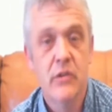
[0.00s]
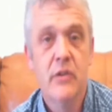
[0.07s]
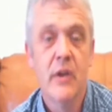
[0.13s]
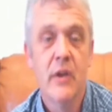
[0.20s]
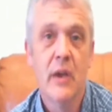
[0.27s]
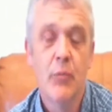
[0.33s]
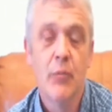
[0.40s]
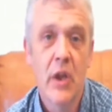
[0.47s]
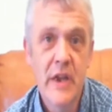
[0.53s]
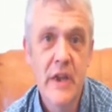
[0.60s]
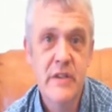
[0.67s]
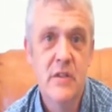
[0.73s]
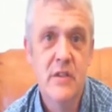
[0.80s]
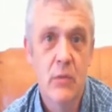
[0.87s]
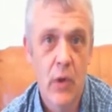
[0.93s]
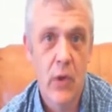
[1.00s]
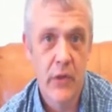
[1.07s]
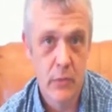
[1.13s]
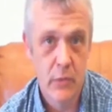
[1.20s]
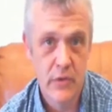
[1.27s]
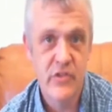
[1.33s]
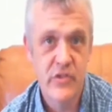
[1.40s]
to take place in the way
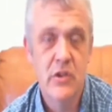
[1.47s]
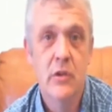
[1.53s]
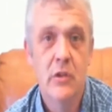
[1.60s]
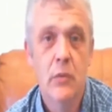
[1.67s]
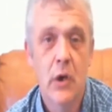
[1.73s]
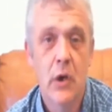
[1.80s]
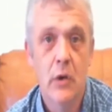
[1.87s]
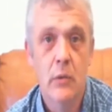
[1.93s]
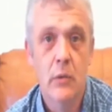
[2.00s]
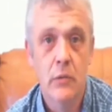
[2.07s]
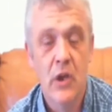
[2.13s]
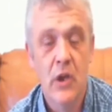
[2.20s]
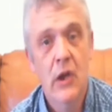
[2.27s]
that we see the world.